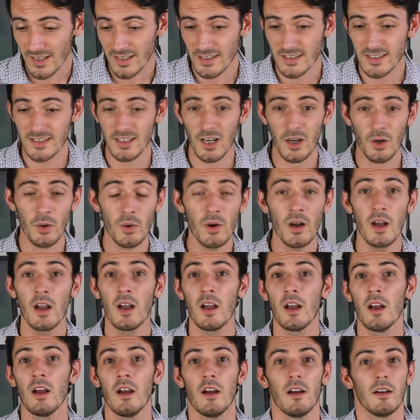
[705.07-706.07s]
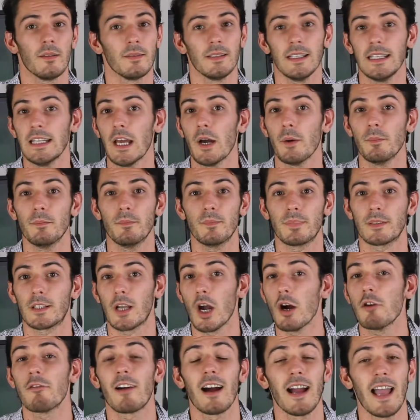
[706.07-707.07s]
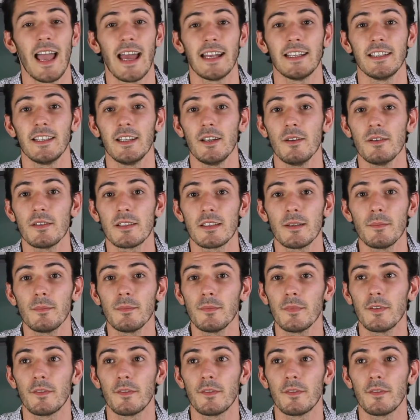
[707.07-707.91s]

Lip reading: So, go right ahead and use them.